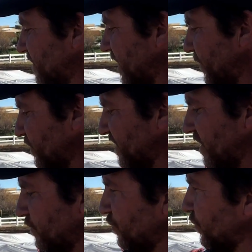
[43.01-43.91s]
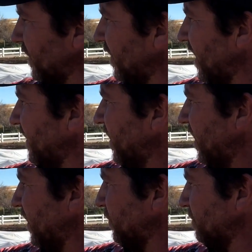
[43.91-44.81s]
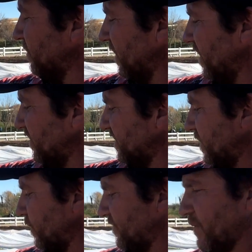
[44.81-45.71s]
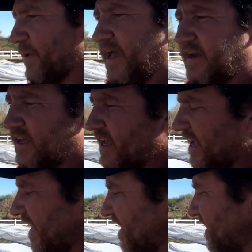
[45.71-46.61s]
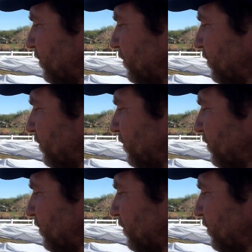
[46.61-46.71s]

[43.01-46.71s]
set up our center string line on the center of the bed, and